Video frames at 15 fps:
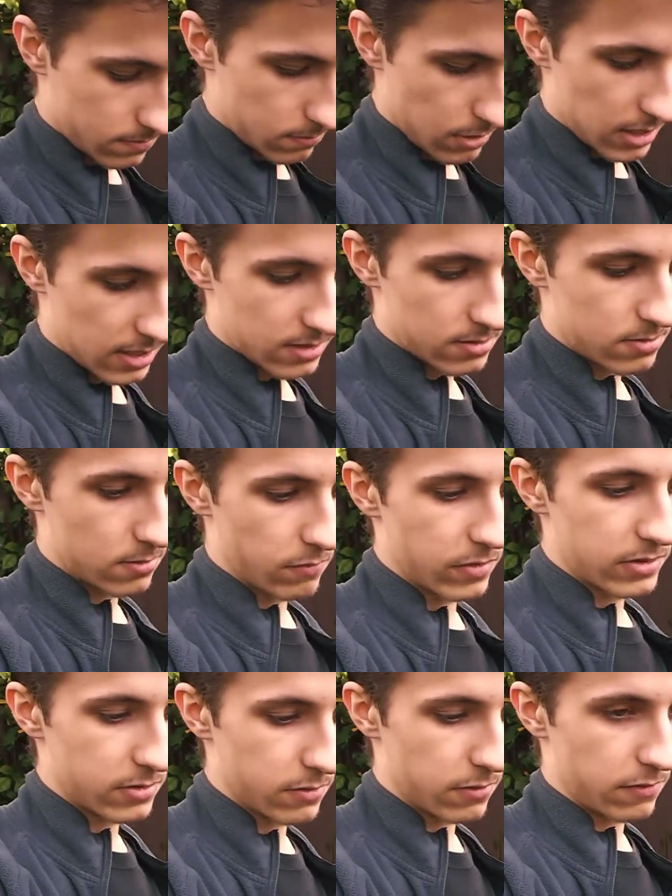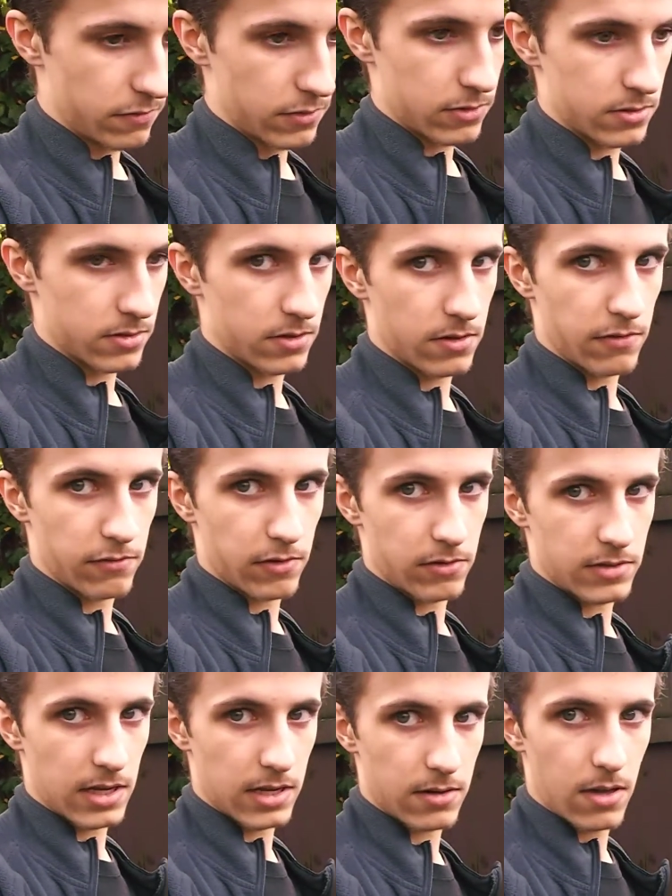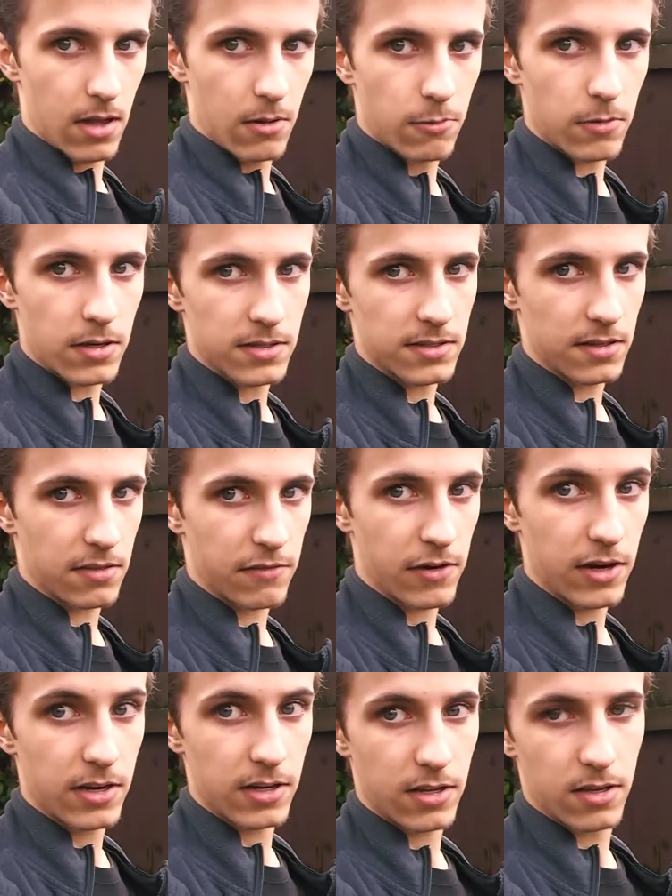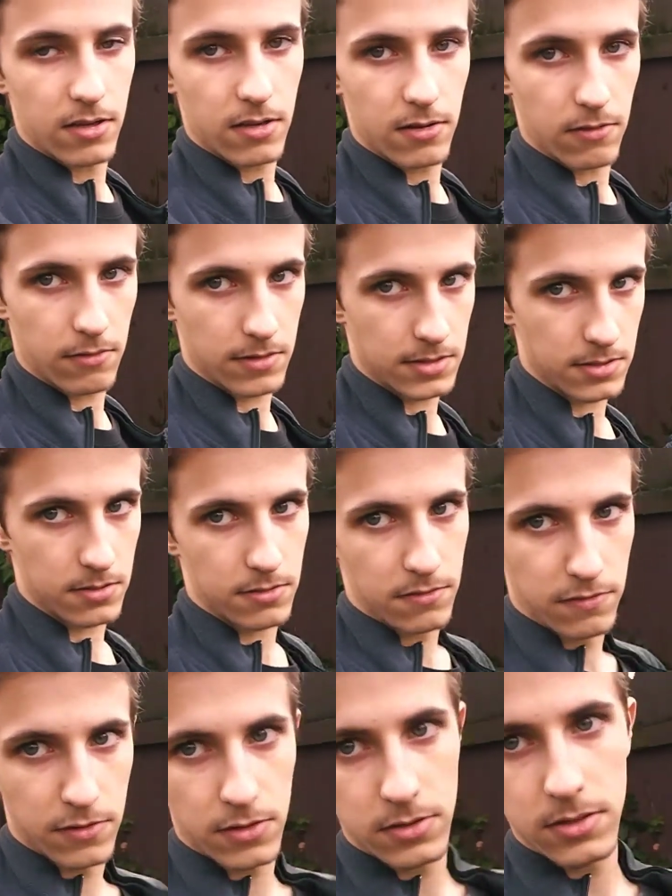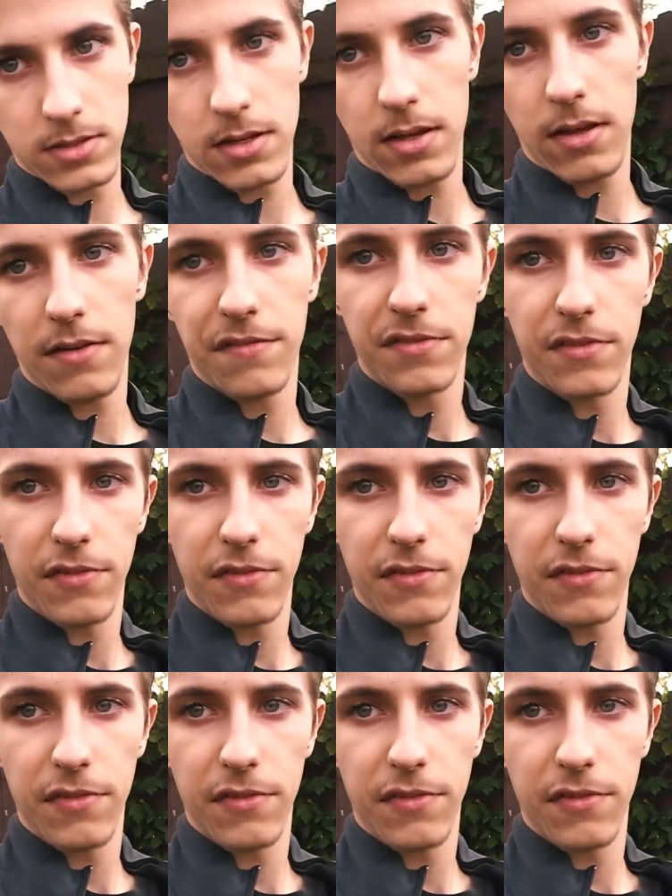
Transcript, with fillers: because the original version of Rotate was on the very original version of the